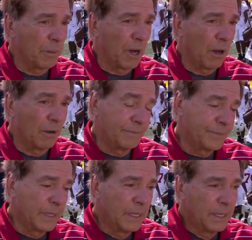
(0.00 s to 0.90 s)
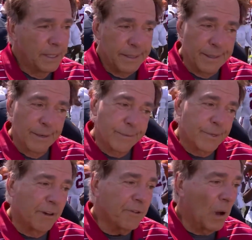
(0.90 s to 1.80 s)
the ball. You know,
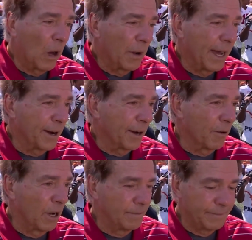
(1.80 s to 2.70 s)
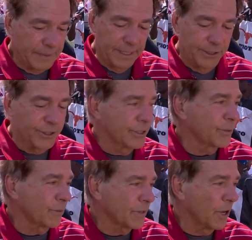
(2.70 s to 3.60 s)
tough call down here on
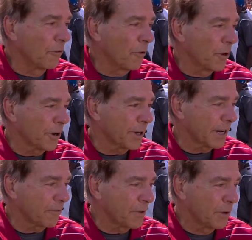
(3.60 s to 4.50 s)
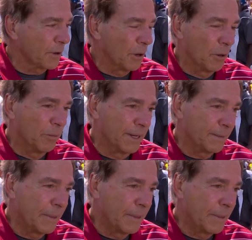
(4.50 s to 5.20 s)
inches. Go for it or kick a field goal, but